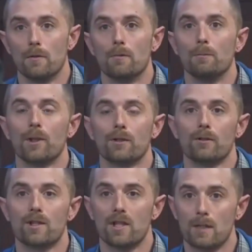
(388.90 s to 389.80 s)

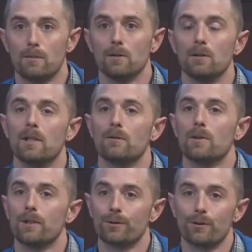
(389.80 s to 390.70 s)
Mercury Sable, and we
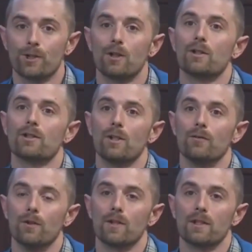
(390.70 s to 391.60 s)
also shared a cell
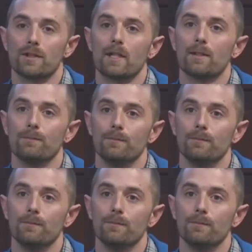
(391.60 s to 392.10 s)
phone at the time.